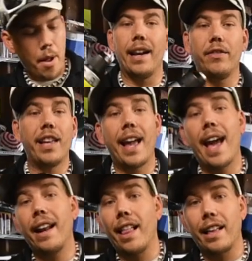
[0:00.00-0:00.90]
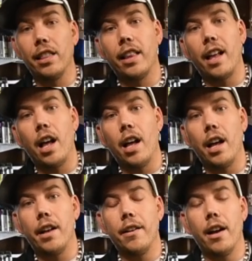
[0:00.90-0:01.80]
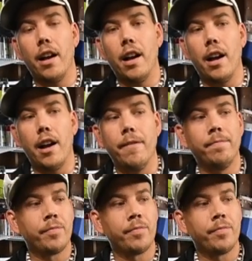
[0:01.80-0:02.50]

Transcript: If they had like a uh, uh,